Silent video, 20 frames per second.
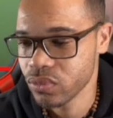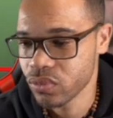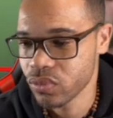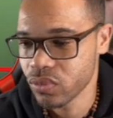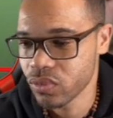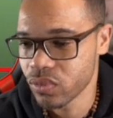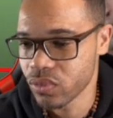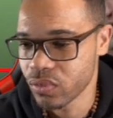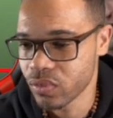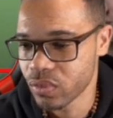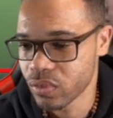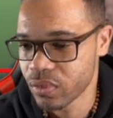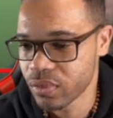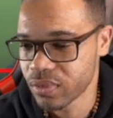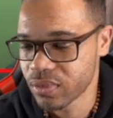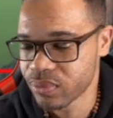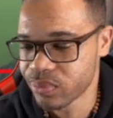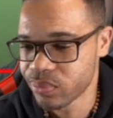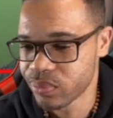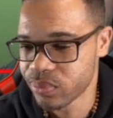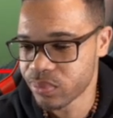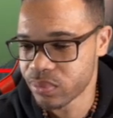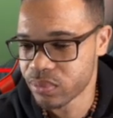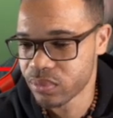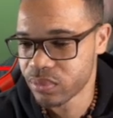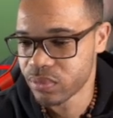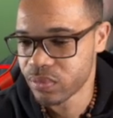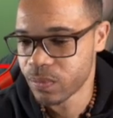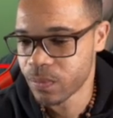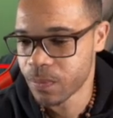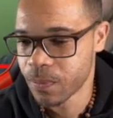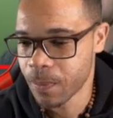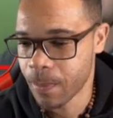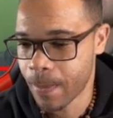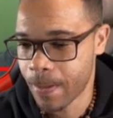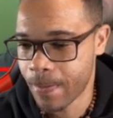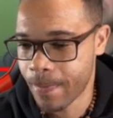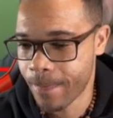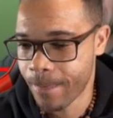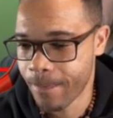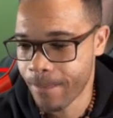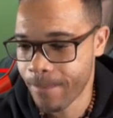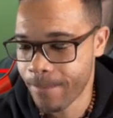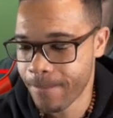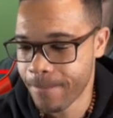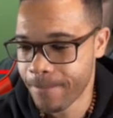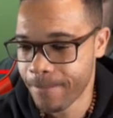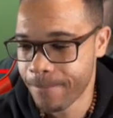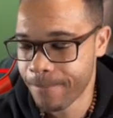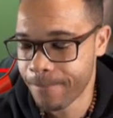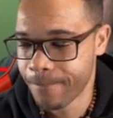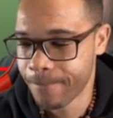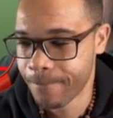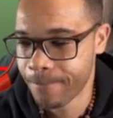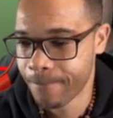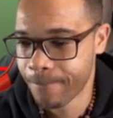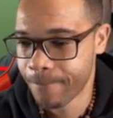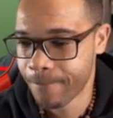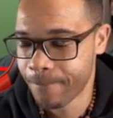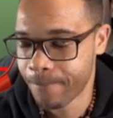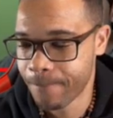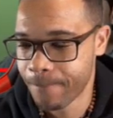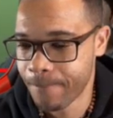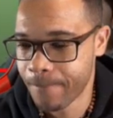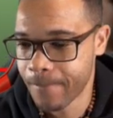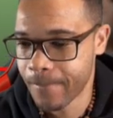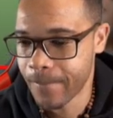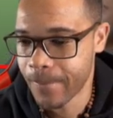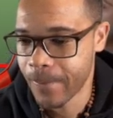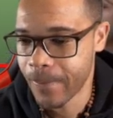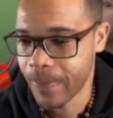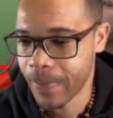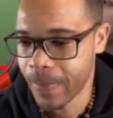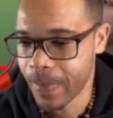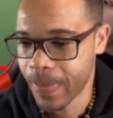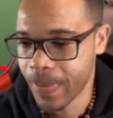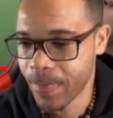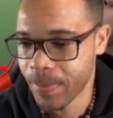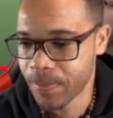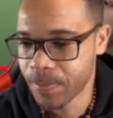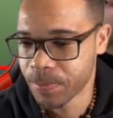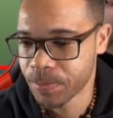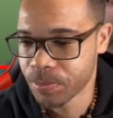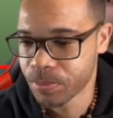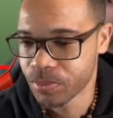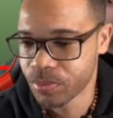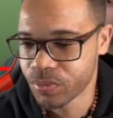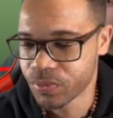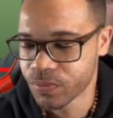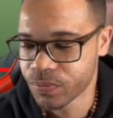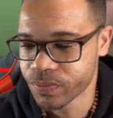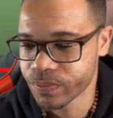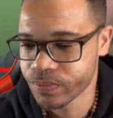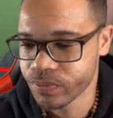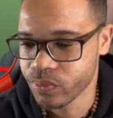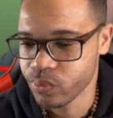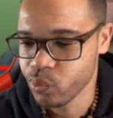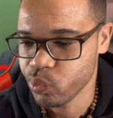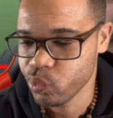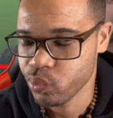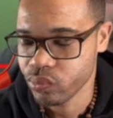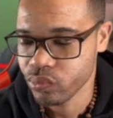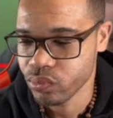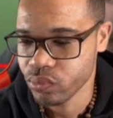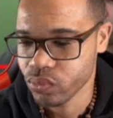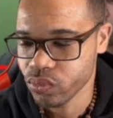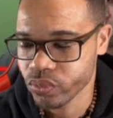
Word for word: your lateral quickness is still tied to your perimeter. What acceleration does affect is your